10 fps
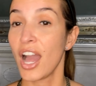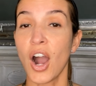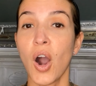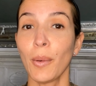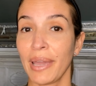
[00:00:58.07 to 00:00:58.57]

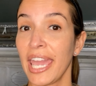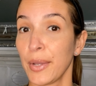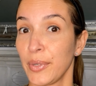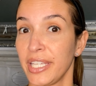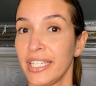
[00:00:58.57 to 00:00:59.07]
Home
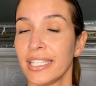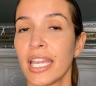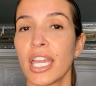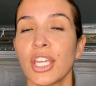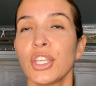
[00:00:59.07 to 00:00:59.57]
equity.
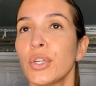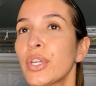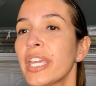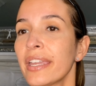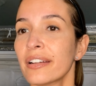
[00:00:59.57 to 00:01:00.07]
You
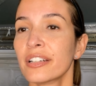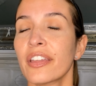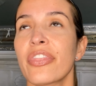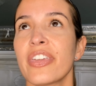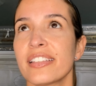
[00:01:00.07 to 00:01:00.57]
hear
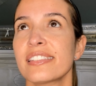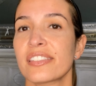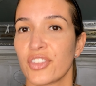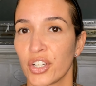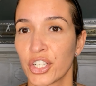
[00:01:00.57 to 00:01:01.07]
this
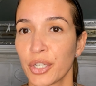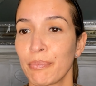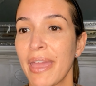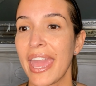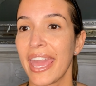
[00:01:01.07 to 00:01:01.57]
term
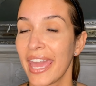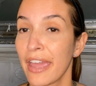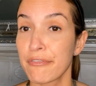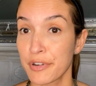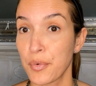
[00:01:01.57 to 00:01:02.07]

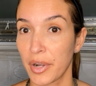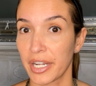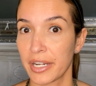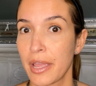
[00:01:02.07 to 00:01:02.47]
everywhere,